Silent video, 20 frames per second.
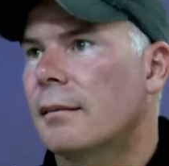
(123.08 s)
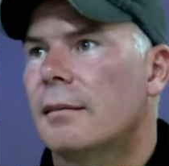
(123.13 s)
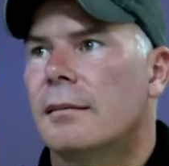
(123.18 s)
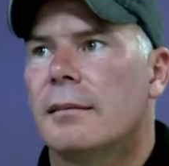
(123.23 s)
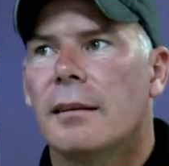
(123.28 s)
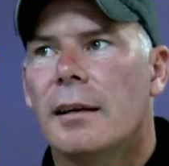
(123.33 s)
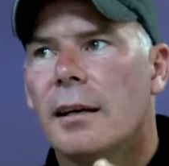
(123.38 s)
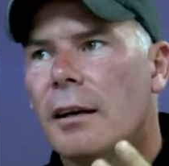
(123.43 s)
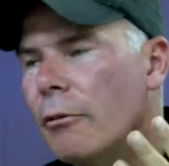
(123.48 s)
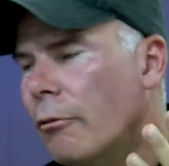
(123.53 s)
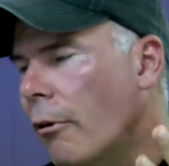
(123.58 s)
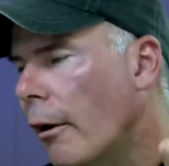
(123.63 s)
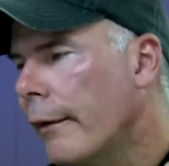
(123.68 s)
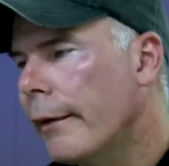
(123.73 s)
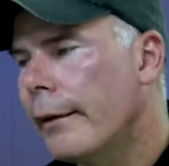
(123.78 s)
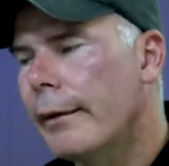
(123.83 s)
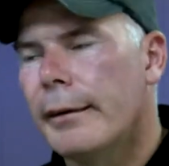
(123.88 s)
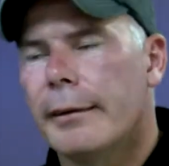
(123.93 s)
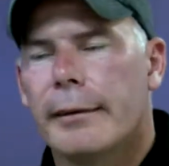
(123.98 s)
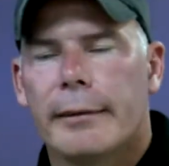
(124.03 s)
and
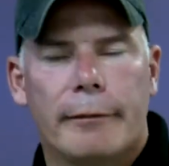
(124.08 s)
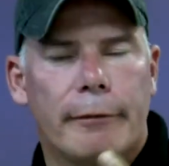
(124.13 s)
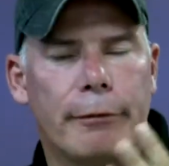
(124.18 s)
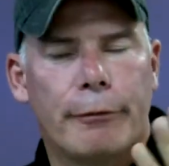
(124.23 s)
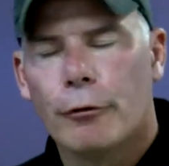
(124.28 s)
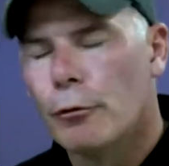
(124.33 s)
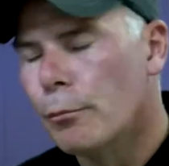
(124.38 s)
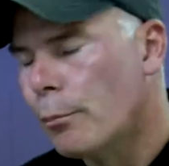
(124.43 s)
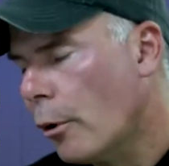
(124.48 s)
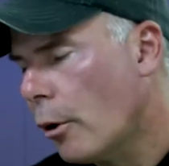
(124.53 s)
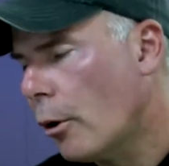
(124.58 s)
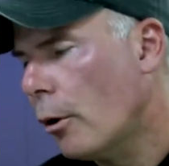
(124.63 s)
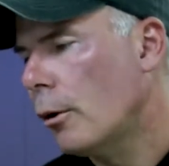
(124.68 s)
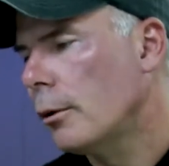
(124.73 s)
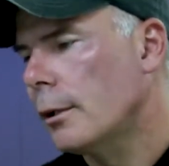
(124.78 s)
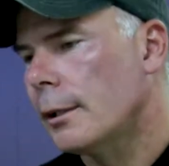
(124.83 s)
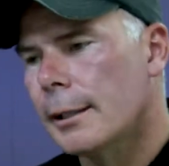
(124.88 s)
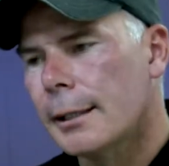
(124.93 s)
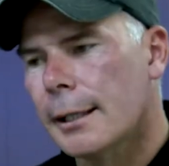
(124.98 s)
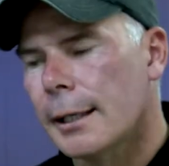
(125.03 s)
running and football
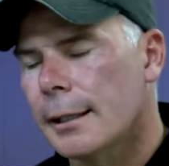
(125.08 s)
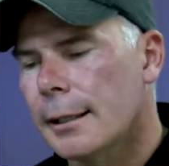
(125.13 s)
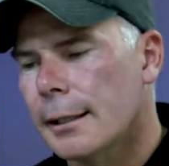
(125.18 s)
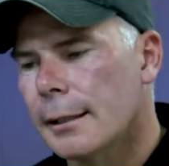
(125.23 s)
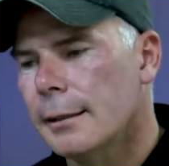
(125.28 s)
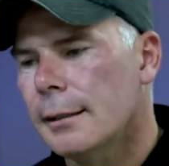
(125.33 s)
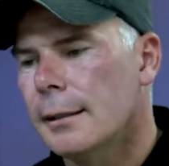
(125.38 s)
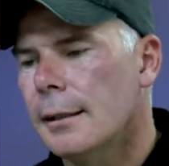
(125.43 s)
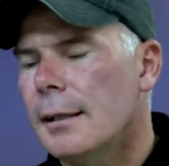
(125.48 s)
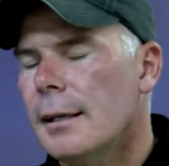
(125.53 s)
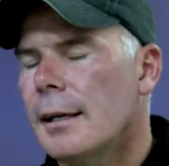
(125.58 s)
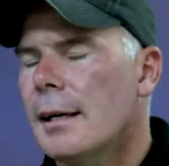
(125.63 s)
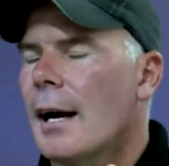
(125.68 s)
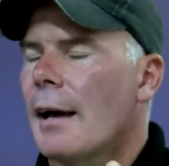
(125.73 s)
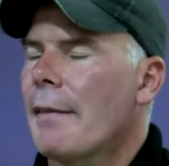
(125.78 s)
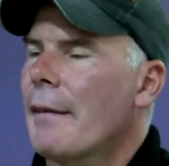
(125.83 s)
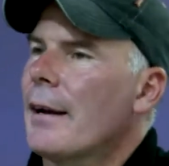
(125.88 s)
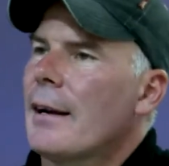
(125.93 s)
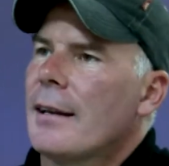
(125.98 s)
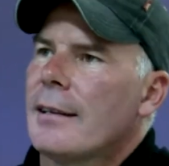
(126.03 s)
and kicking.
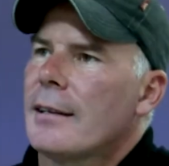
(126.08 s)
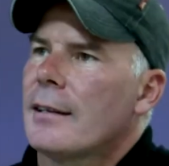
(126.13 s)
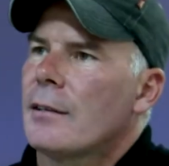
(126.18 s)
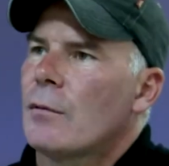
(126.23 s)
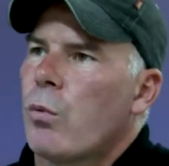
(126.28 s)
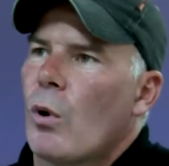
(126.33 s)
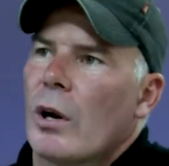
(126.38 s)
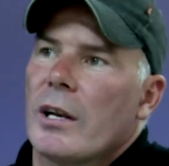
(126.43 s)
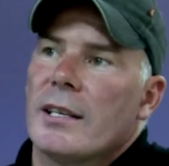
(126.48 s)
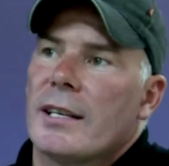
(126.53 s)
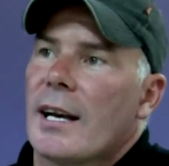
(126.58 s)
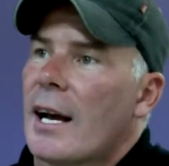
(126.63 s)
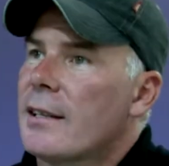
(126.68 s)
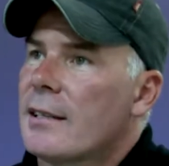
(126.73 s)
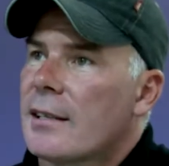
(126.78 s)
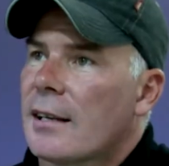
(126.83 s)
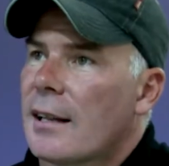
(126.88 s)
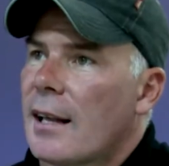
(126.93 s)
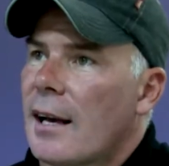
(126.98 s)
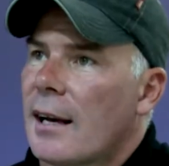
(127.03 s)
And then I did one dance
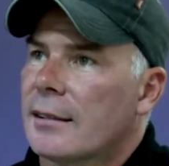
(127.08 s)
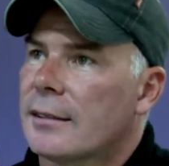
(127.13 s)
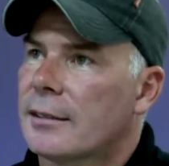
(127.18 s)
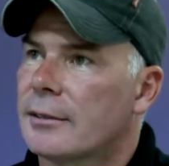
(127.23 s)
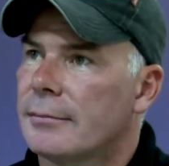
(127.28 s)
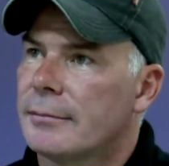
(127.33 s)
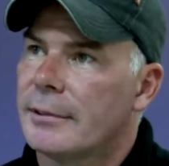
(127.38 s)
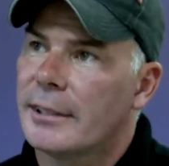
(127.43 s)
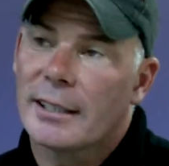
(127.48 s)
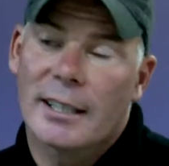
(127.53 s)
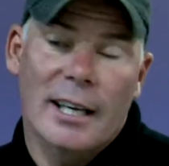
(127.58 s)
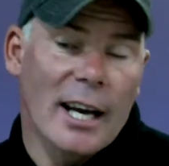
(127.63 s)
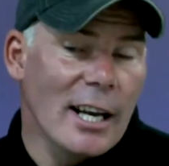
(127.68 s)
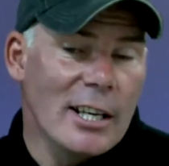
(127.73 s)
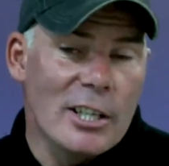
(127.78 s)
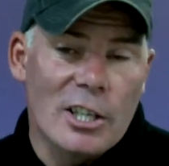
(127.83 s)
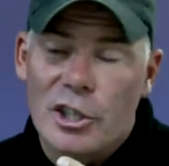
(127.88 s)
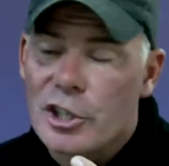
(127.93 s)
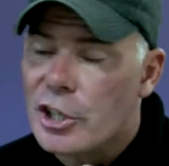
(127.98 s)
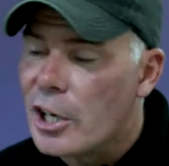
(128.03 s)
class and it
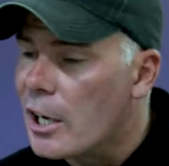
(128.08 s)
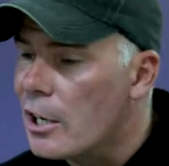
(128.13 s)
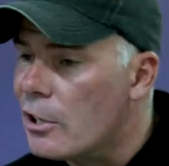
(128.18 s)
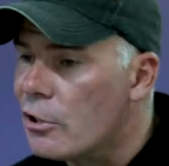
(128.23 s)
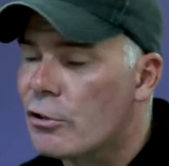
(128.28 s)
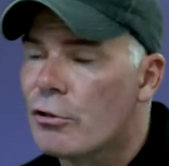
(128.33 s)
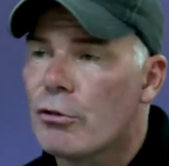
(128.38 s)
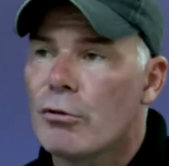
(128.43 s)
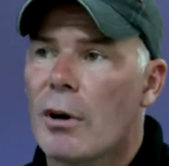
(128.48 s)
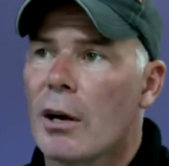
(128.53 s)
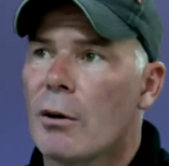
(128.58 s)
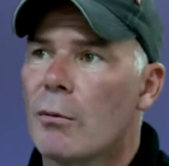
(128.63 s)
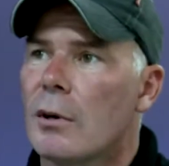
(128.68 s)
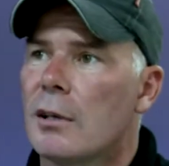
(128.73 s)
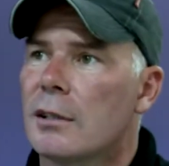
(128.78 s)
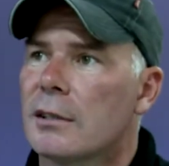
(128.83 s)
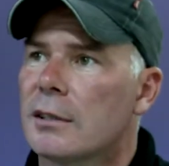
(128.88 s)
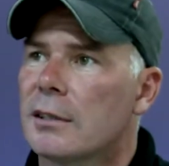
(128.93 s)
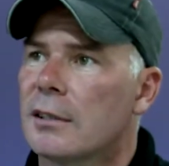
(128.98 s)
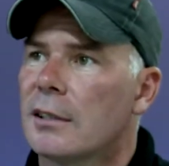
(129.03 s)
kind of changed who I
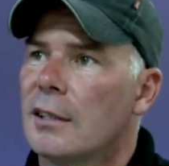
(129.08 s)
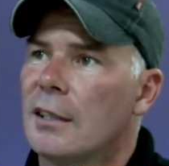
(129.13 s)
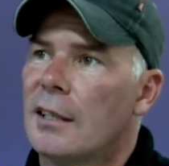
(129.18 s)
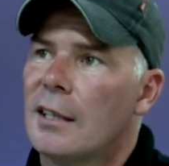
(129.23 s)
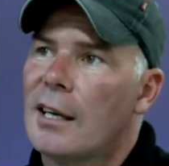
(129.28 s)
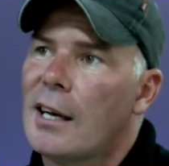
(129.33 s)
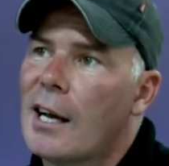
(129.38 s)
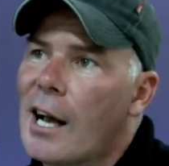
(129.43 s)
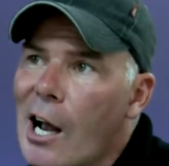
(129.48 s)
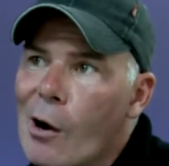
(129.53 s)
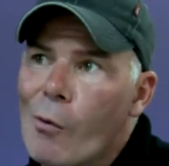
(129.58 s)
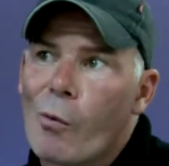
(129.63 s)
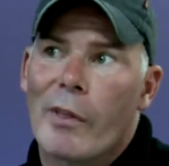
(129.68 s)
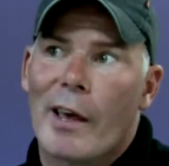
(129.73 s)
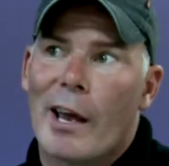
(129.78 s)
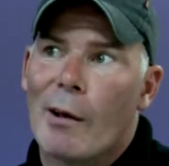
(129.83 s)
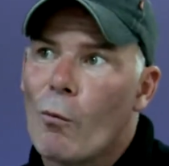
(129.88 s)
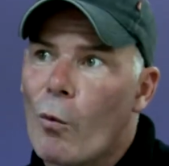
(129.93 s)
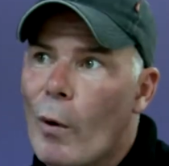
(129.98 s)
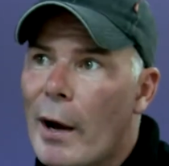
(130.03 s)
was. I
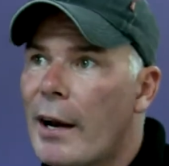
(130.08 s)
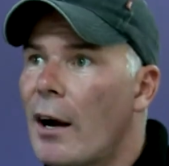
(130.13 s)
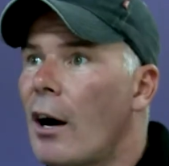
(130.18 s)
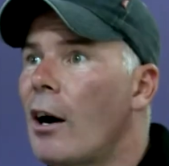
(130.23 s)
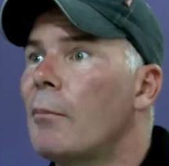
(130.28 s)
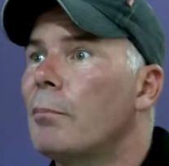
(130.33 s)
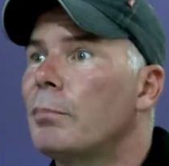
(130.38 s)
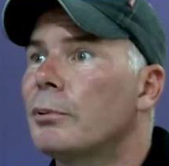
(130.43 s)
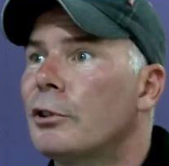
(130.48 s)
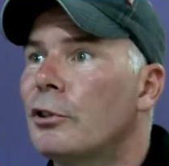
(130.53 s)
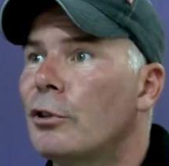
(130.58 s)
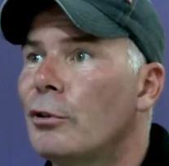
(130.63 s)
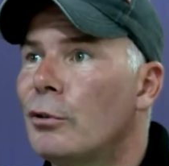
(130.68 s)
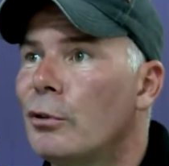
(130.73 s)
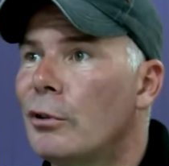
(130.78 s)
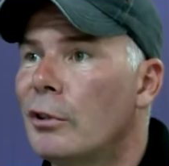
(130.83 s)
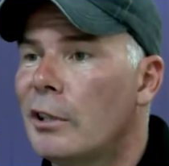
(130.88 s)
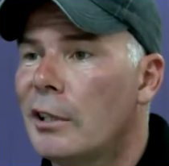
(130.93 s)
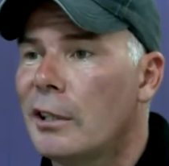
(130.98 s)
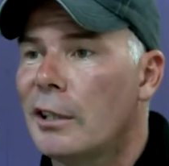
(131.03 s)
then went up
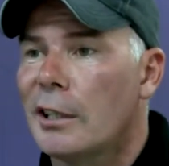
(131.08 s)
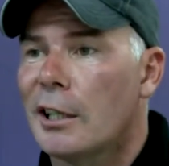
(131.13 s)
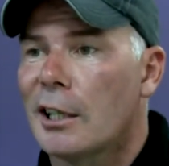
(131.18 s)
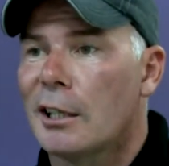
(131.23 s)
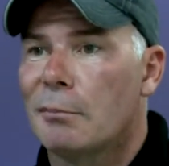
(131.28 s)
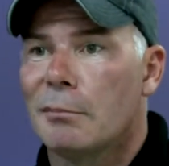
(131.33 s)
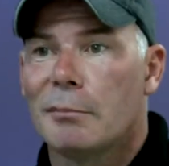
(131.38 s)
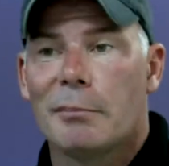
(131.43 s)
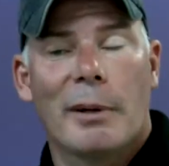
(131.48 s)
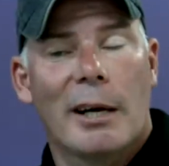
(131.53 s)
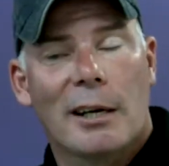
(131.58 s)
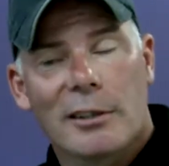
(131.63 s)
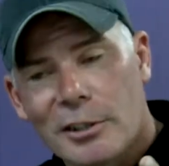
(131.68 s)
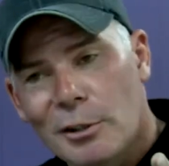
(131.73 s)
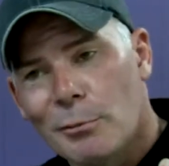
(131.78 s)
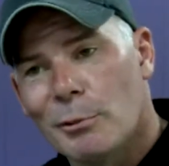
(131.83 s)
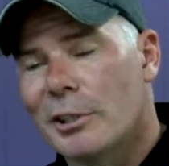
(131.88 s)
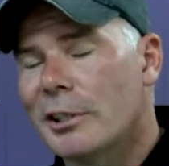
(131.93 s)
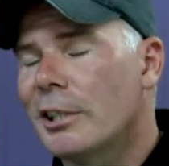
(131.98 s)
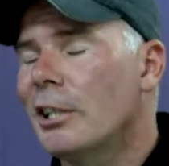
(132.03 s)
to the person that
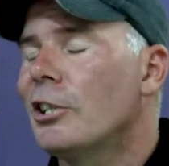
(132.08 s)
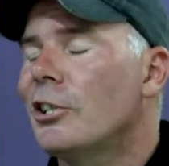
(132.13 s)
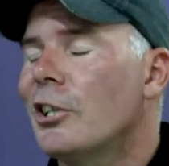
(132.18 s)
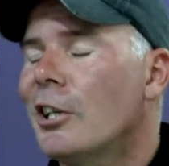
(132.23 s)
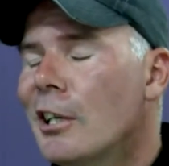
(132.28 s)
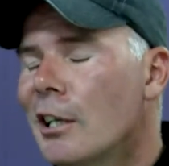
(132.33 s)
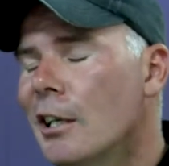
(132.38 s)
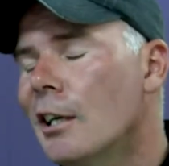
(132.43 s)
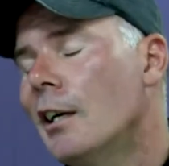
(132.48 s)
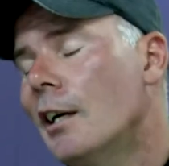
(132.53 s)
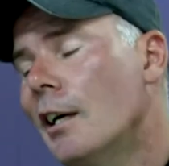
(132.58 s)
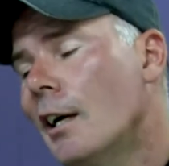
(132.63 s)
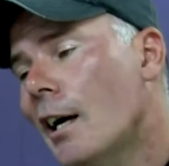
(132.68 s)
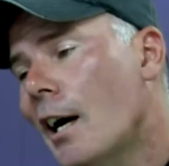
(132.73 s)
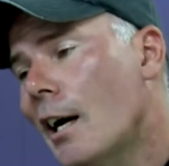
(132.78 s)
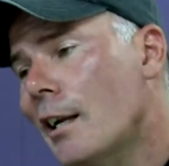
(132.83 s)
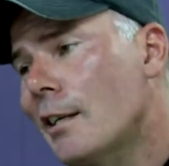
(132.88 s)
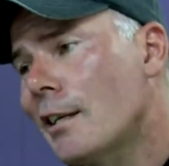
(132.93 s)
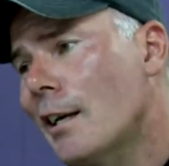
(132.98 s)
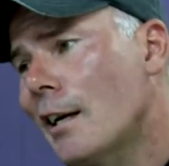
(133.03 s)
was teaching
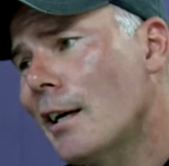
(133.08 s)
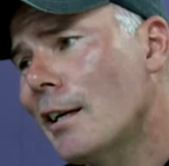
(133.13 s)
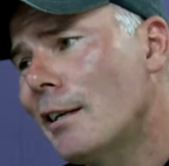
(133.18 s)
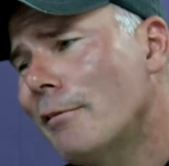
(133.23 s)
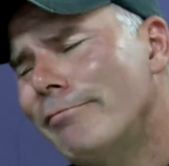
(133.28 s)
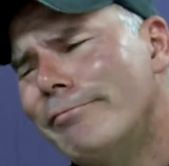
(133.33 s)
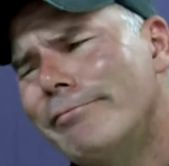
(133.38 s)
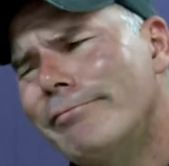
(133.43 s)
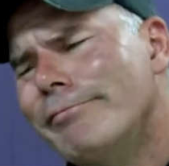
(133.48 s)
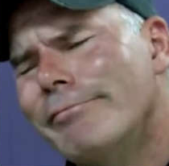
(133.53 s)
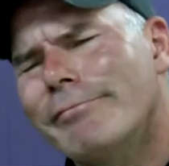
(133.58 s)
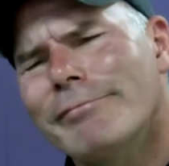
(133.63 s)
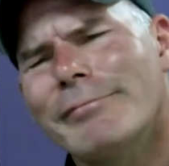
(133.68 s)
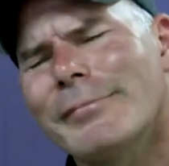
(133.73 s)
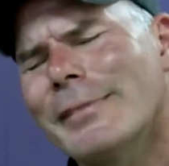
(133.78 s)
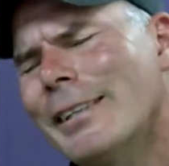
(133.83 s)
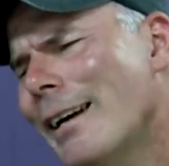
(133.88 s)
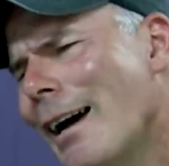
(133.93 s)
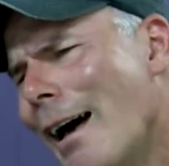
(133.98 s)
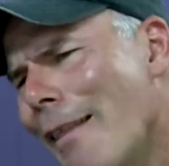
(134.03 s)
and said,
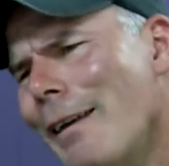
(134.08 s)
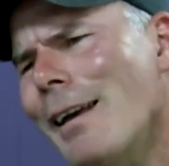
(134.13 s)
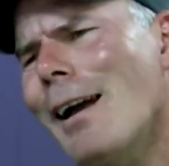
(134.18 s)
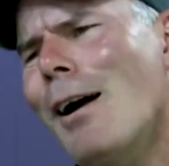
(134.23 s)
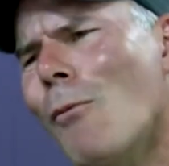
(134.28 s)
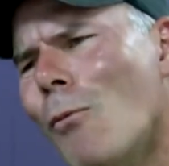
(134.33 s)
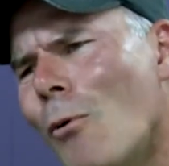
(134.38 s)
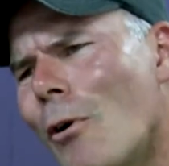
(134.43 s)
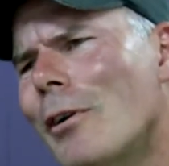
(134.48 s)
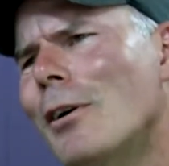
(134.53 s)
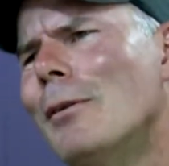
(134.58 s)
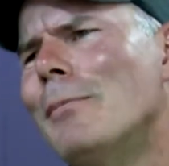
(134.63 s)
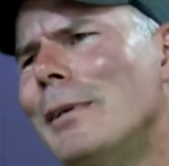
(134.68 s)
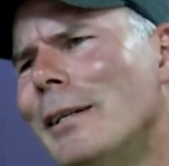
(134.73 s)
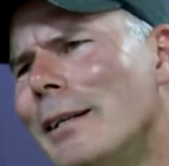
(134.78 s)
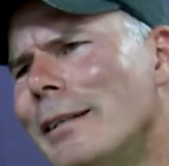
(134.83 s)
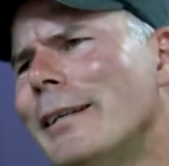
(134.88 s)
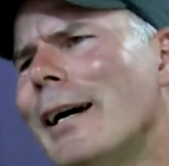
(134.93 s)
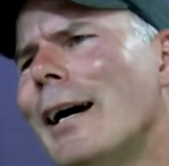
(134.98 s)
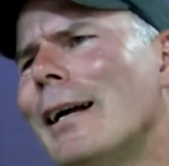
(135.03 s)
I think I want to be
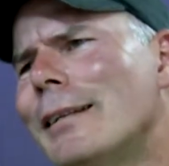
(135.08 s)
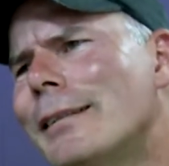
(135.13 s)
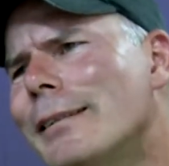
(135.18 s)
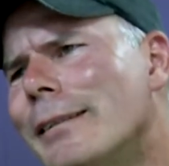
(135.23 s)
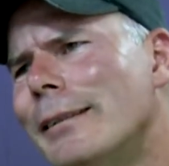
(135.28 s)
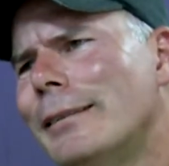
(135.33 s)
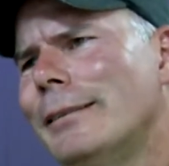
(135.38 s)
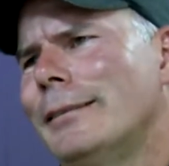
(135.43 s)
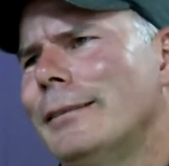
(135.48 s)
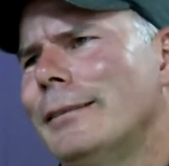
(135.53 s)
a dancer.